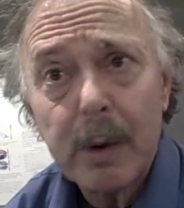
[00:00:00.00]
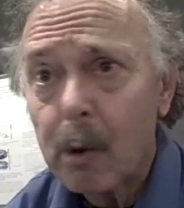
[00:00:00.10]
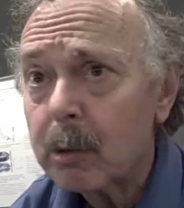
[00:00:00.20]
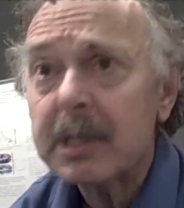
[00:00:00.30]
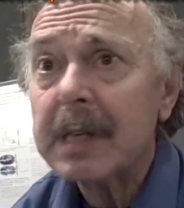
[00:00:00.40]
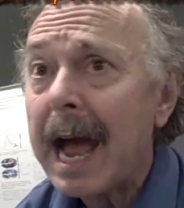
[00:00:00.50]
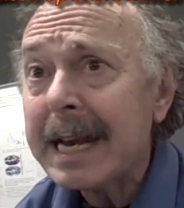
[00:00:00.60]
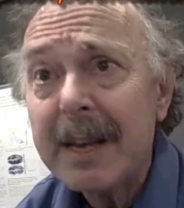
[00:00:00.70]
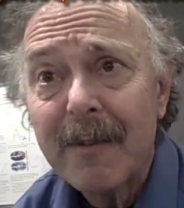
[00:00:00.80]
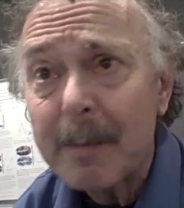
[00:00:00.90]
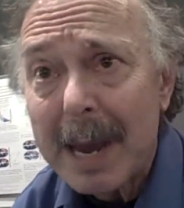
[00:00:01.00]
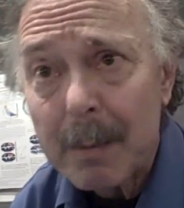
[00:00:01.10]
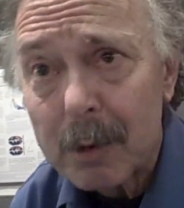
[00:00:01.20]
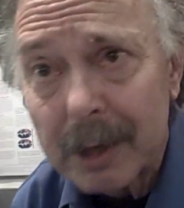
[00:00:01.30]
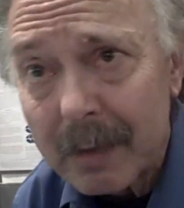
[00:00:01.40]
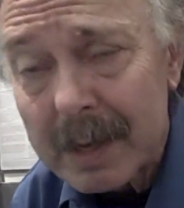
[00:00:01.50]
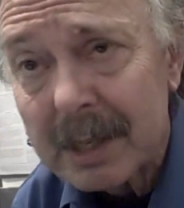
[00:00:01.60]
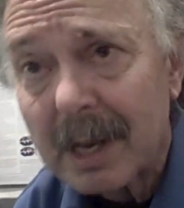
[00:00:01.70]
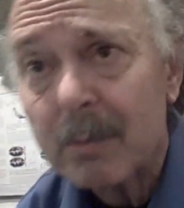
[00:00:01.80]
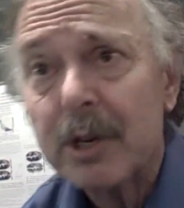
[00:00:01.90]
We wrote scientific papers on
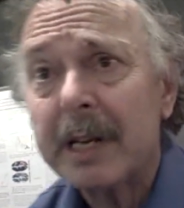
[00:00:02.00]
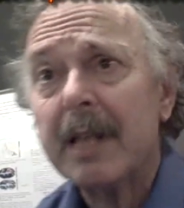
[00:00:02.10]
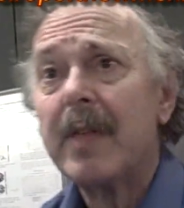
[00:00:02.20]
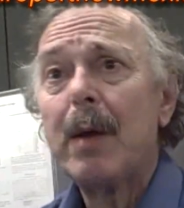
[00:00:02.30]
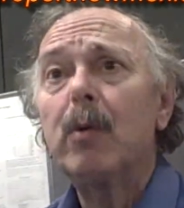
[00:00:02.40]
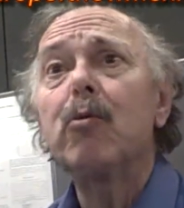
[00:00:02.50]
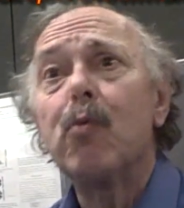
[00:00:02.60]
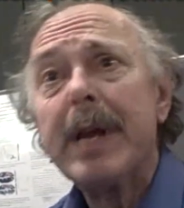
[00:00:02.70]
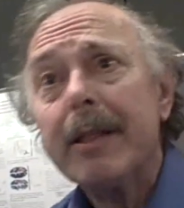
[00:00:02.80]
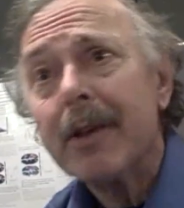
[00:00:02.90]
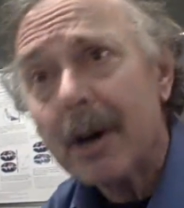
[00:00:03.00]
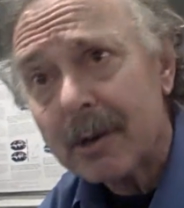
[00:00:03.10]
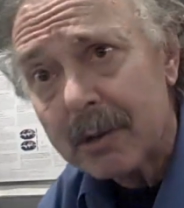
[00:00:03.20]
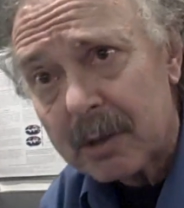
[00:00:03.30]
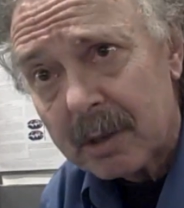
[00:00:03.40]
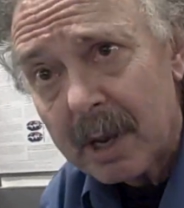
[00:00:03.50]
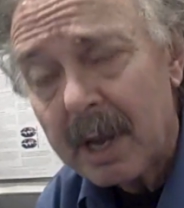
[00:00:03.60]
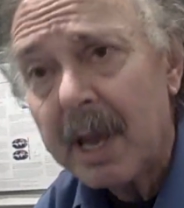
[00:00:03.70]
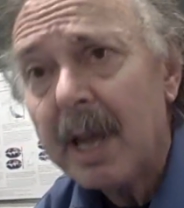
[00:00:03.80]
this subject and they will read those.